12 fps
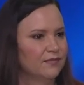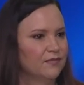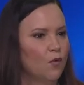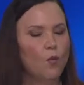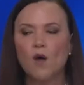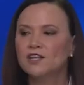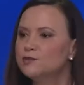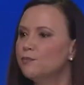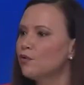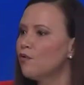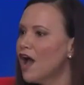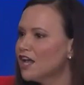Once
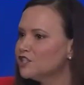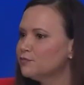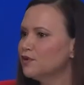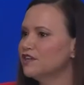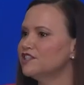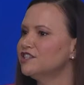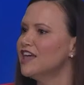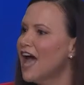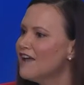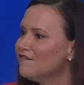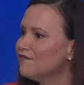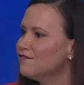prosperous,
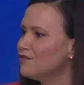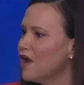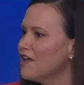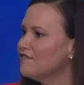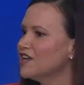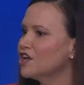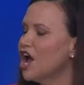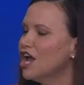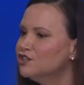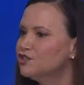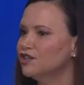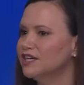thriving
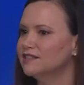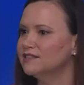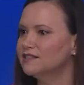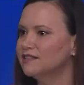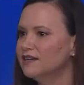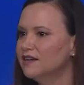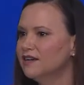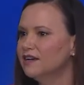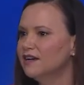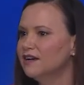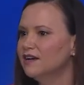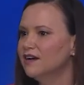countries
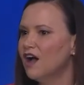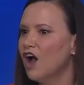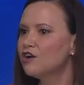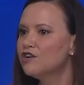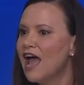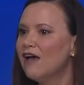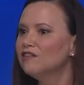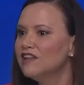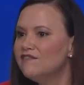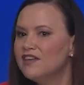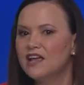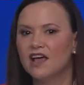are now
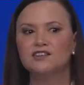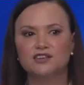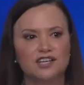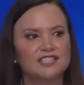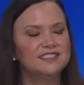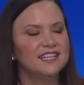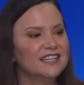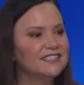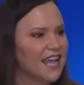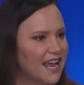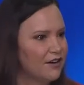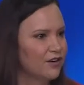living under a
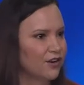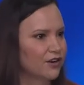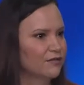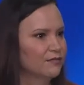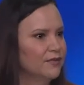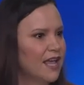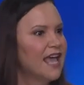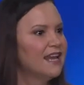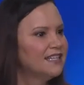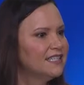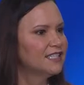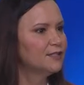dictator and
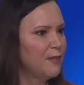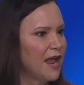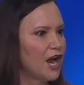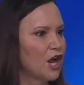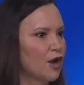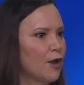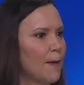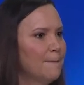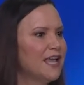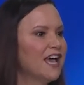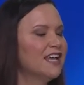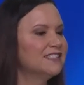in despair
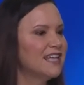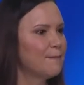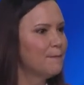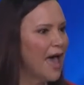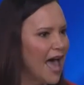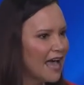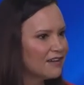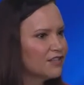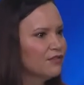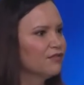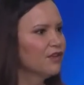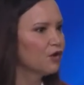because they packed
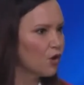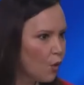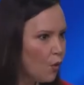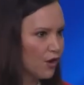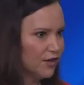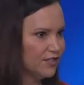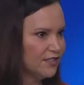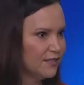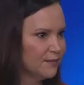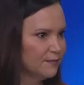their courts.